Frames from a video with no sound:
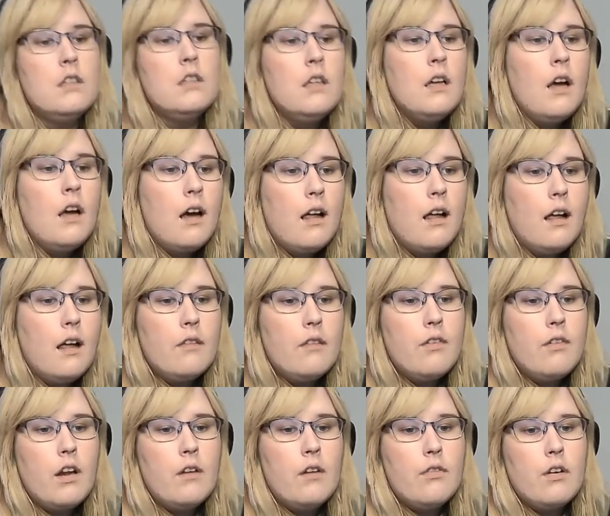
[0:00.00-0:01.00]
The
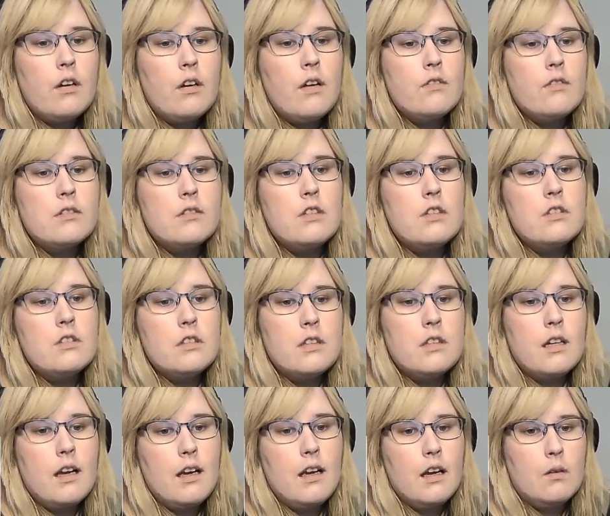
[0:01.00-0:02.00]
final phone conversation
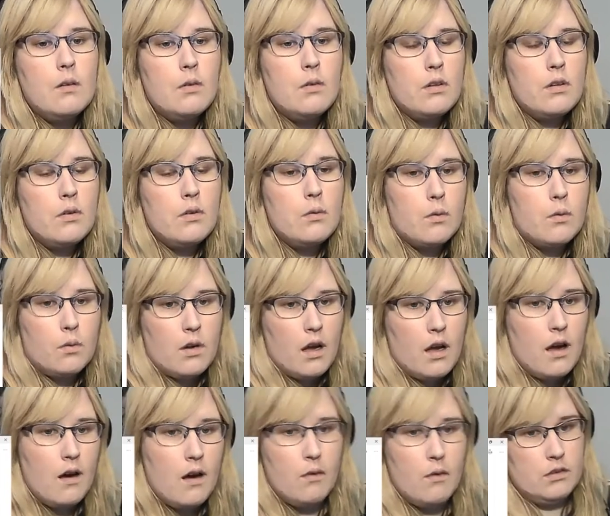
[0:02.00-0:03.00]
I had with her
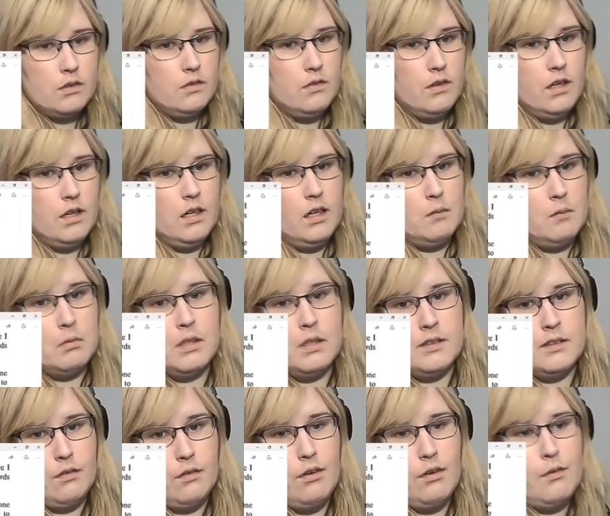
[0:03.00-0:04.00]
was very
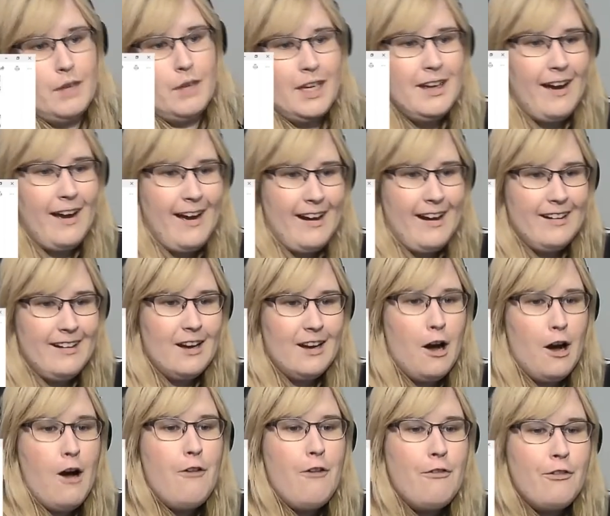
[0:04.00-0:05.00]
unpleasant for me. I had
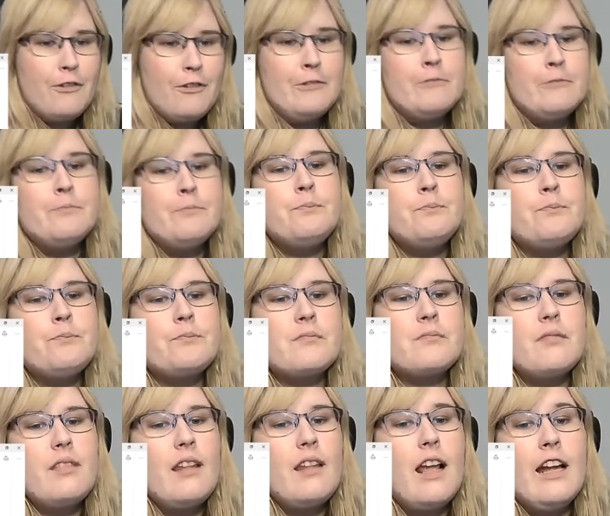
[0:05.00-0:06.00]
enough.
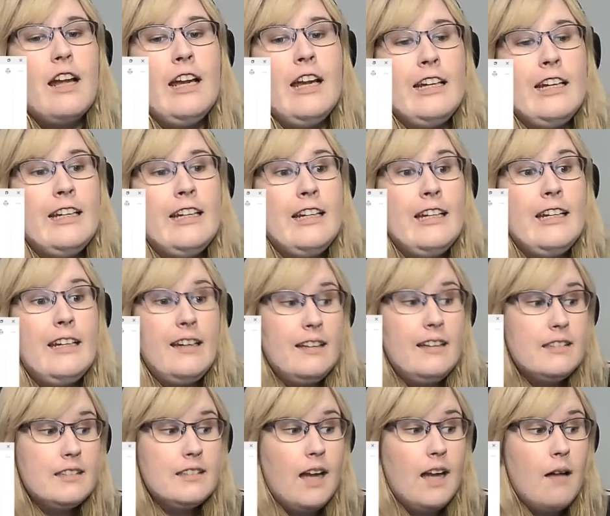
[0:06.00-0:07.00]
And he
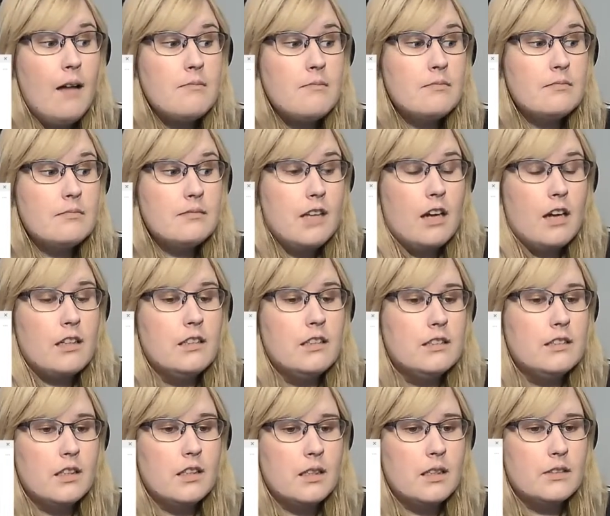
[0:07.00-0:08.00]
stopped talking to
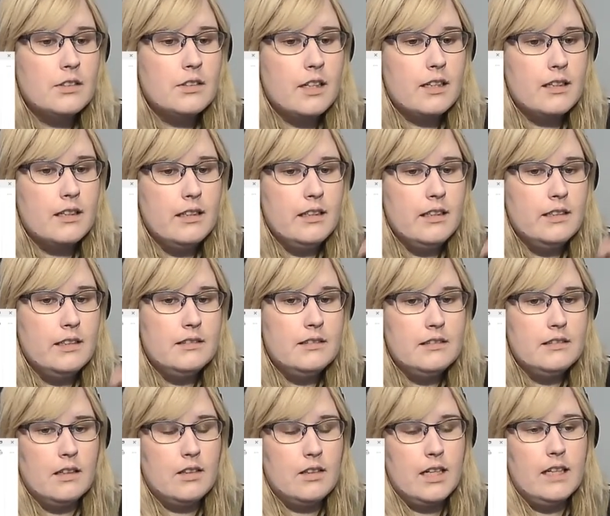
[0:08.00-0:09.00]
her directly.
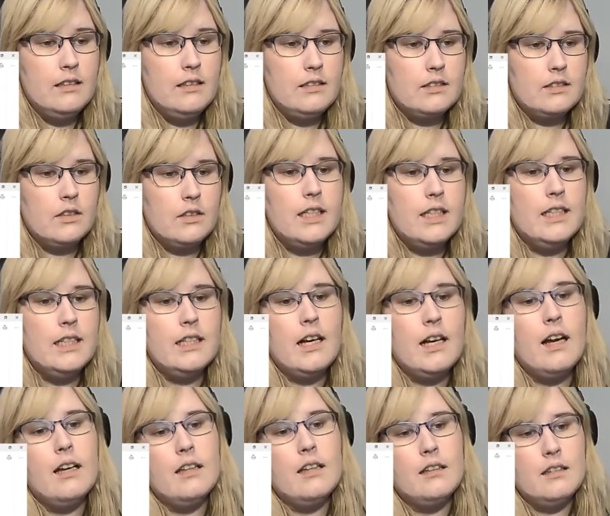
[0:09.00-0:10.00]
Okay, so then he
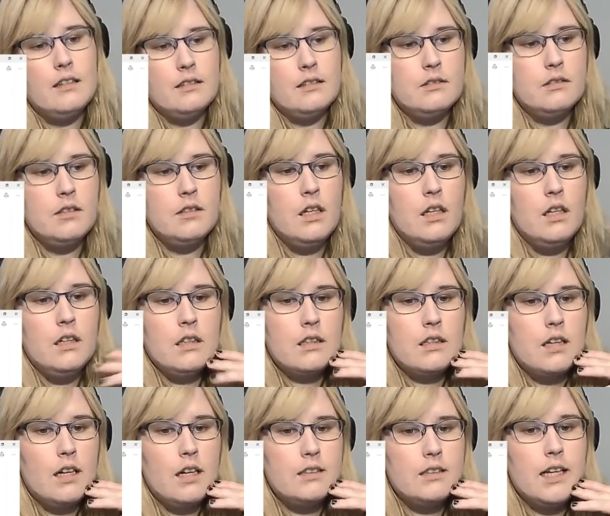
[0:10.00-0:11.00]
got in
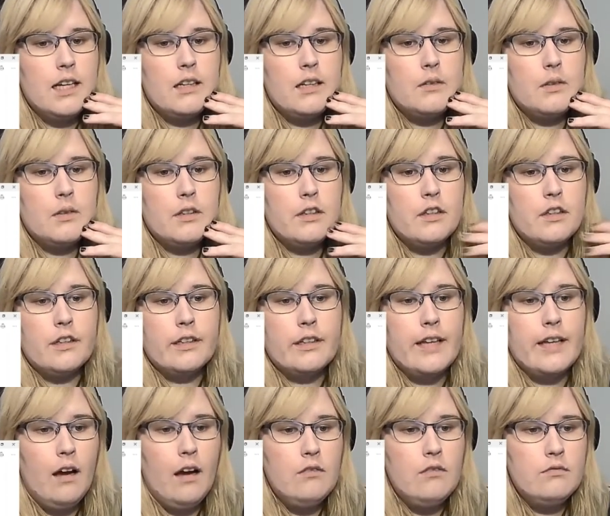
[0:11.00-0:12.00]
contact with her
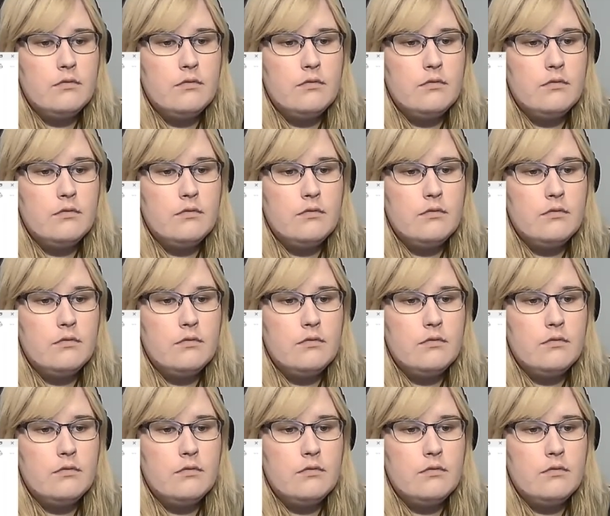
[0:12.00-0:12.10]
accountant.